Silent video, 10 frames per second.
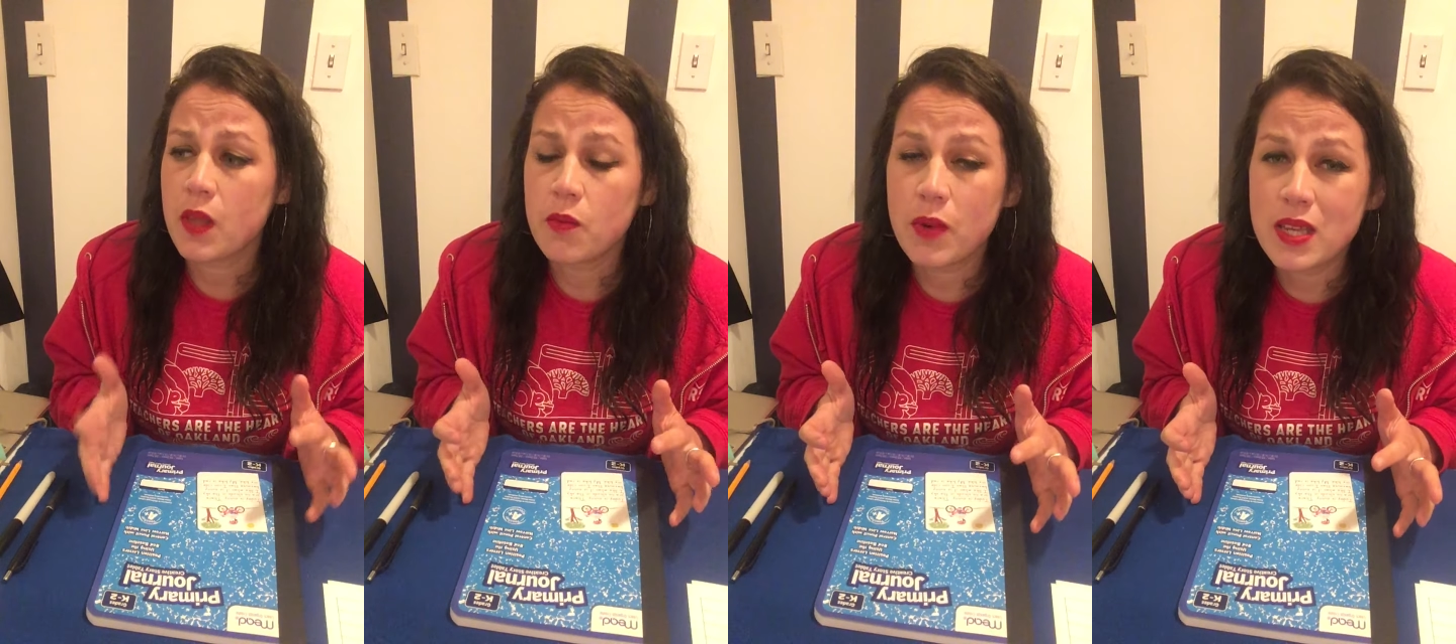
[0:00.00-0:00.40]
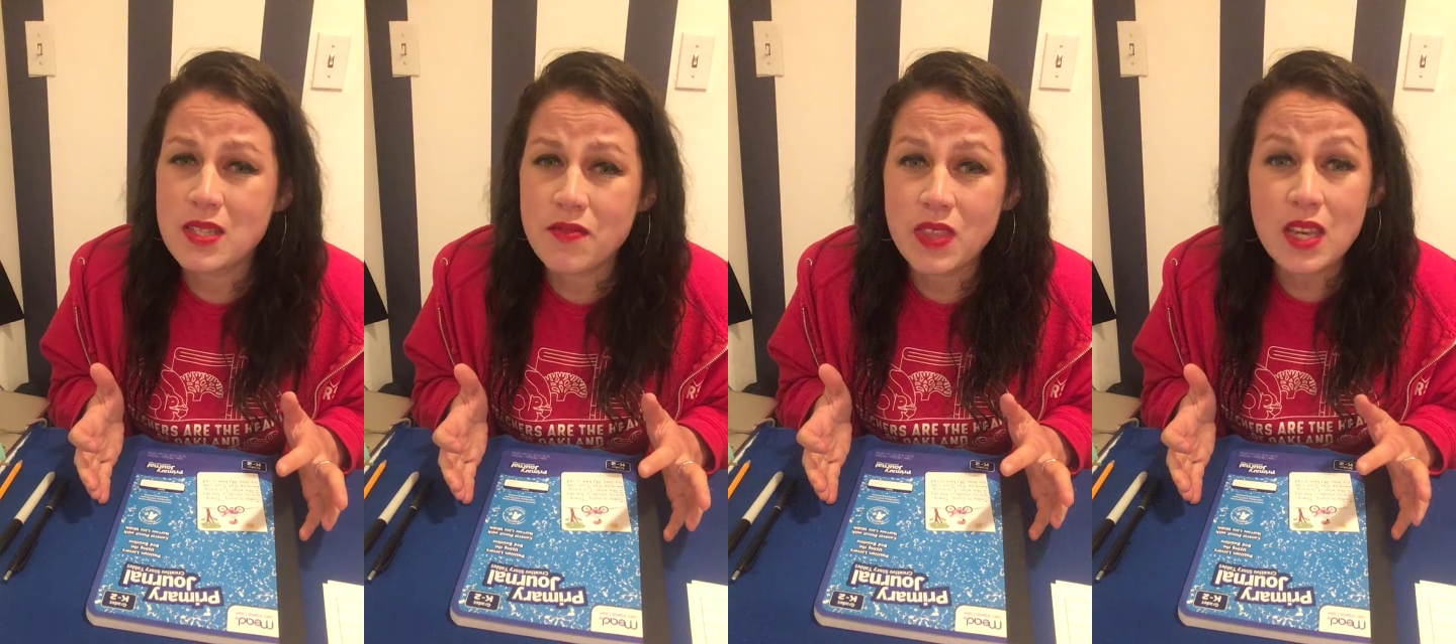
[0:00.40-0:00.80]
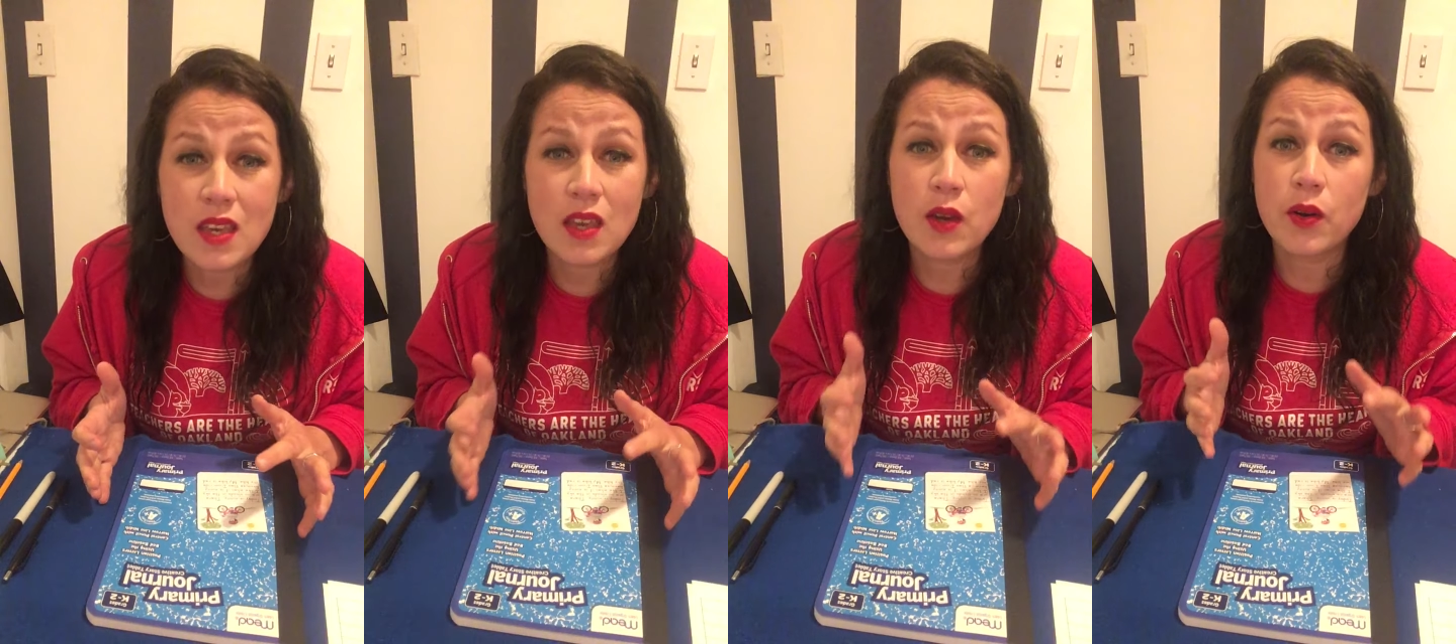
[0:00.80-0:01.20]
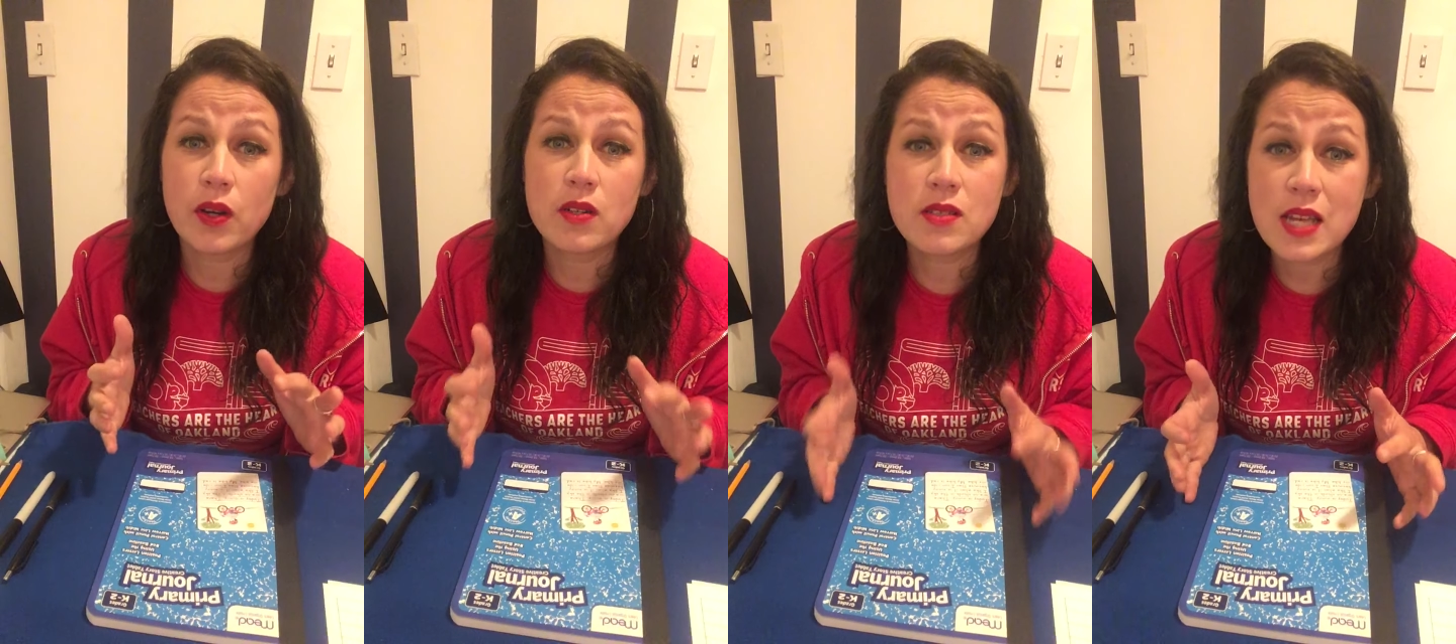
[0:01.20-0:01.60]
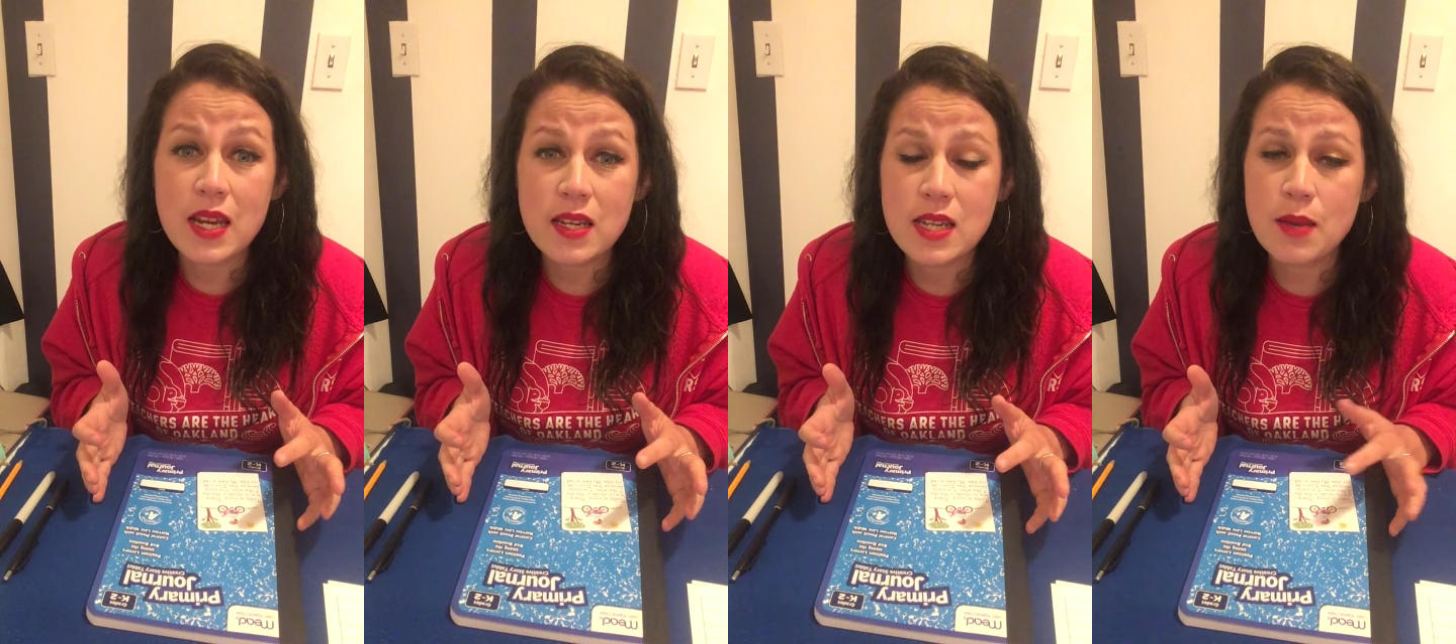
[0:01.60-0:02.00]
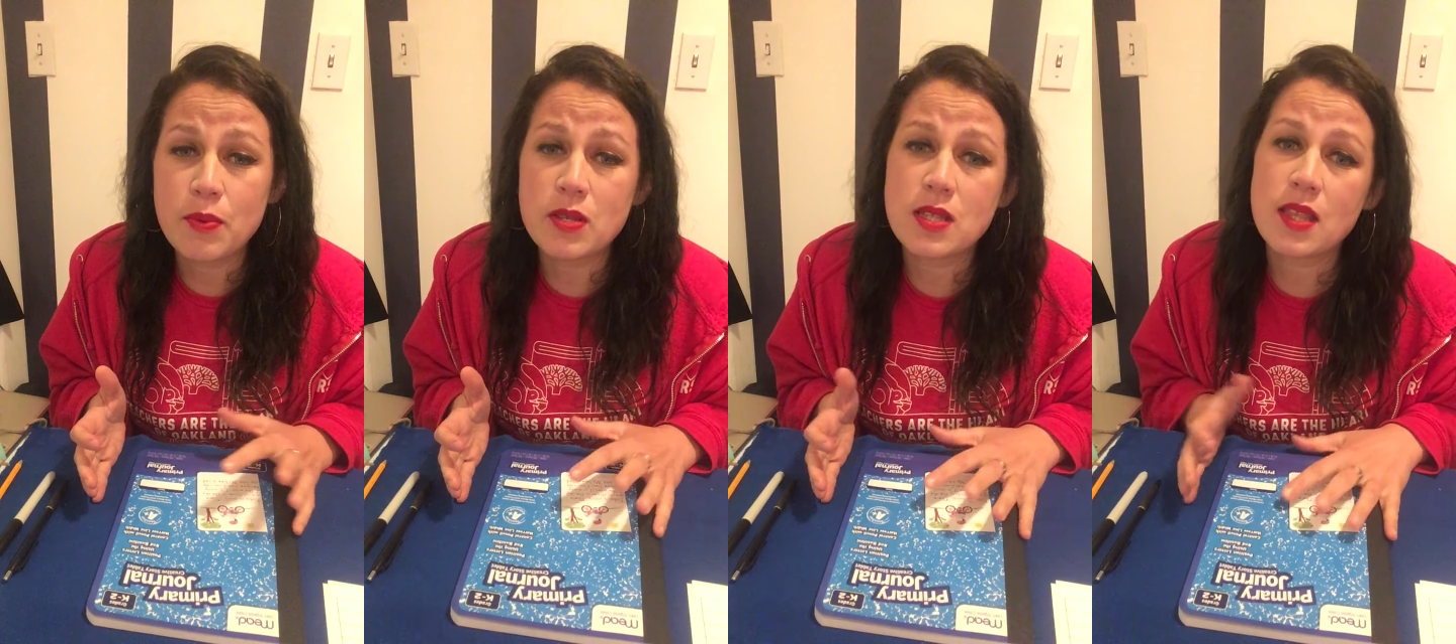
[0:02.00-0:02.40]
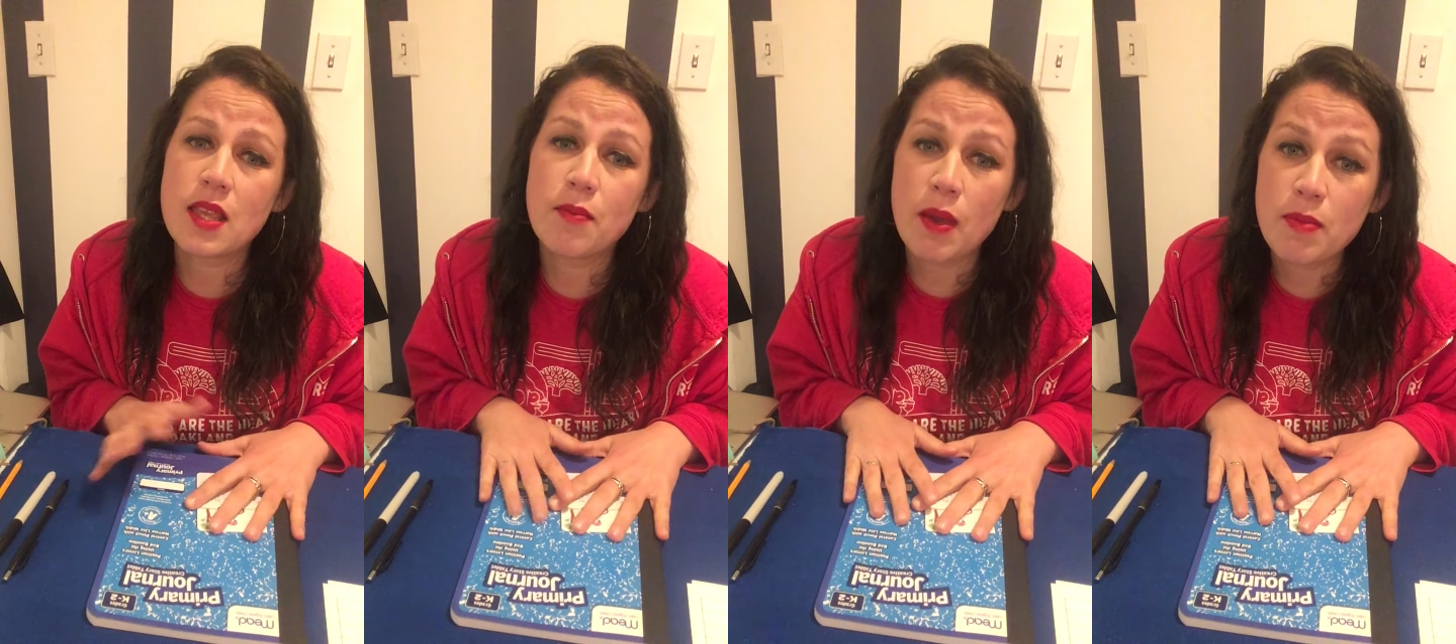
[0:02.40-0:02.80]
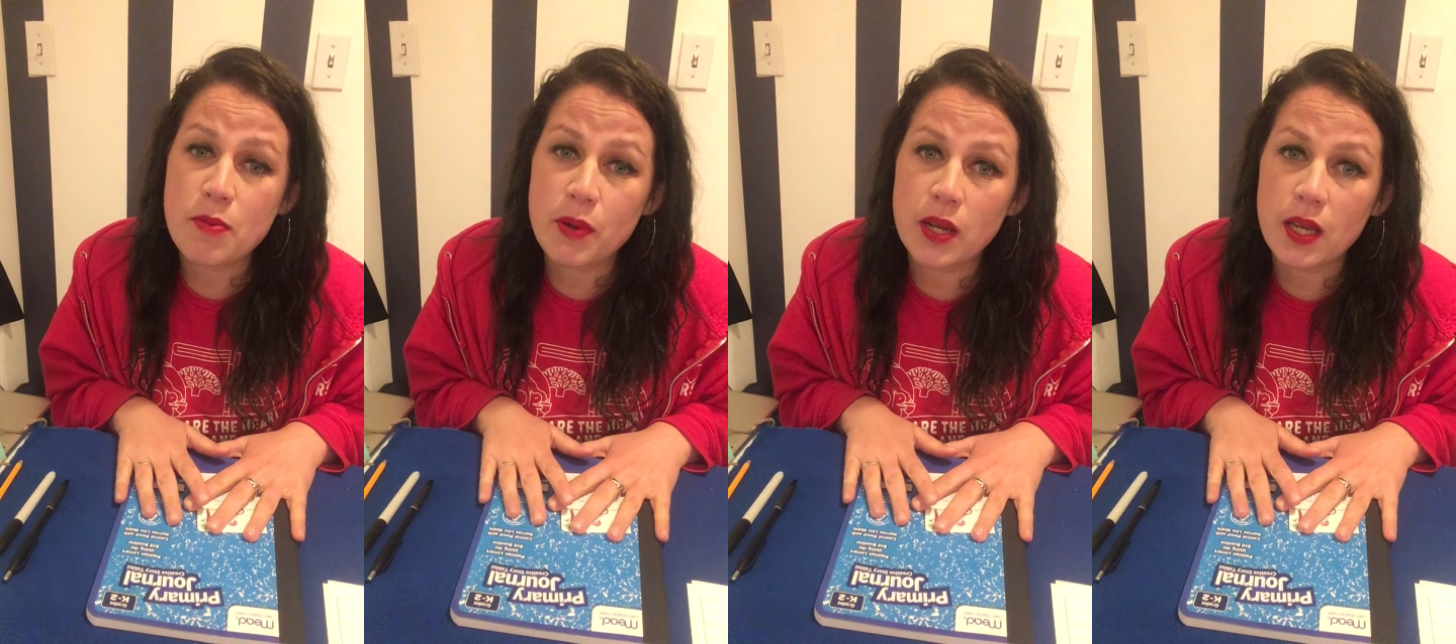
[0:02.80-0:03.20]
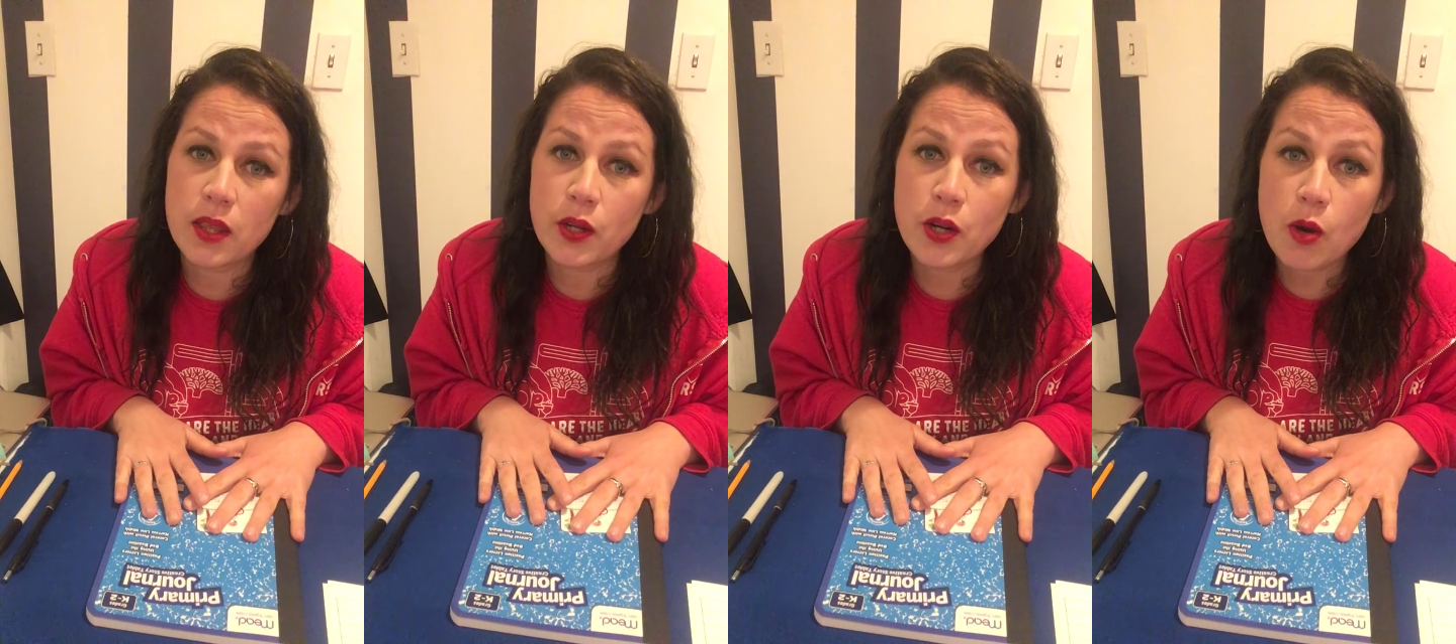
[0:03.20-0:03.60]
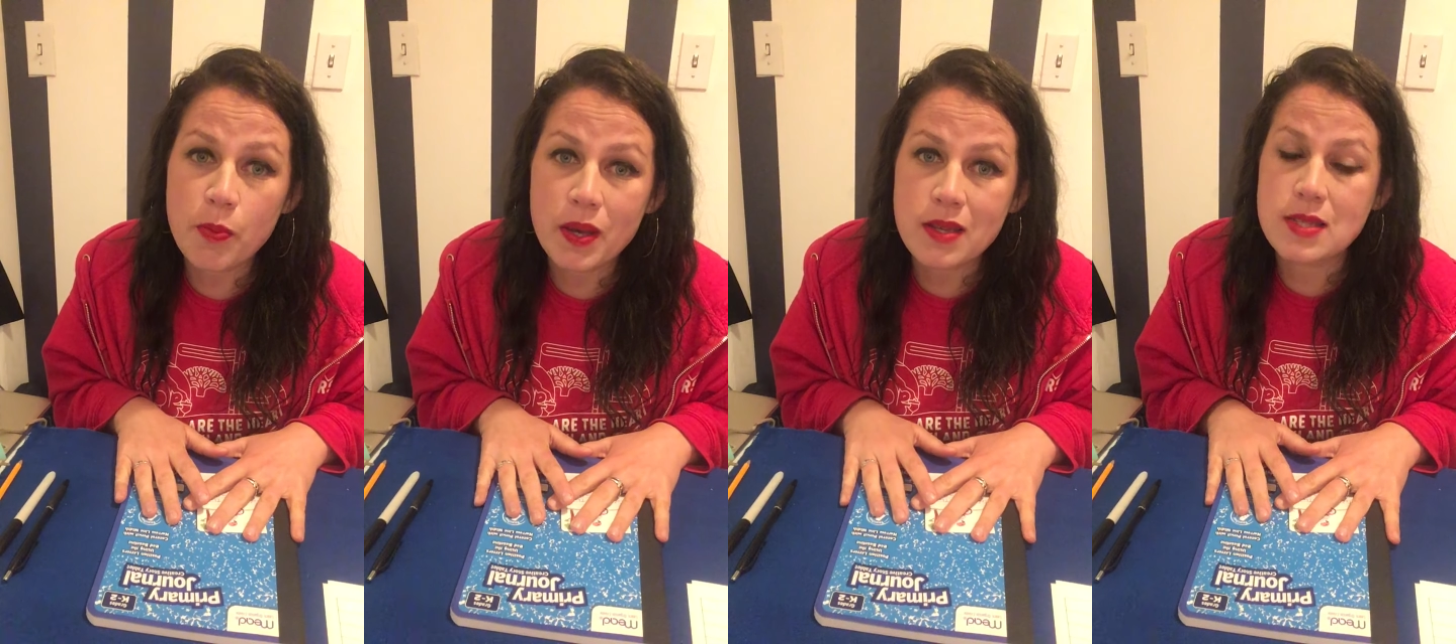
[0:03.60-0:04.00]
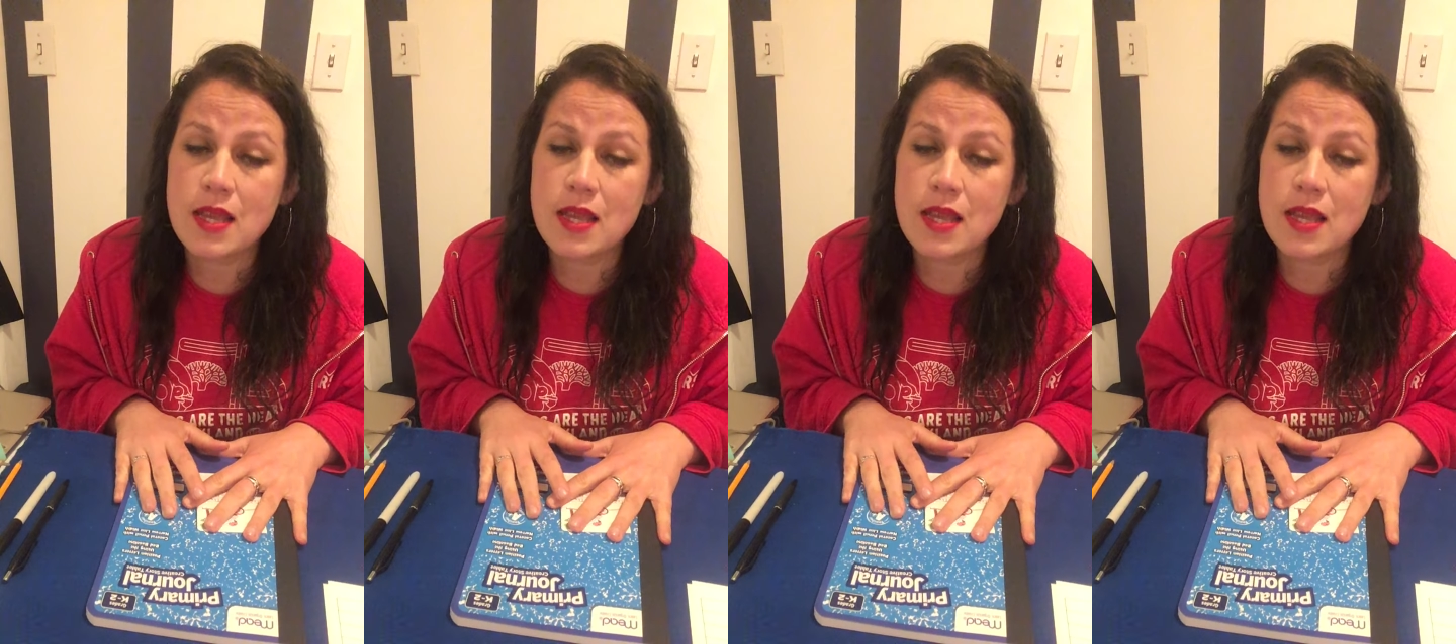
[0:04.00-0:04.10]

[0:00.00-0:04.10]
ways of thinking or data tables that they might be putting in their notebooks,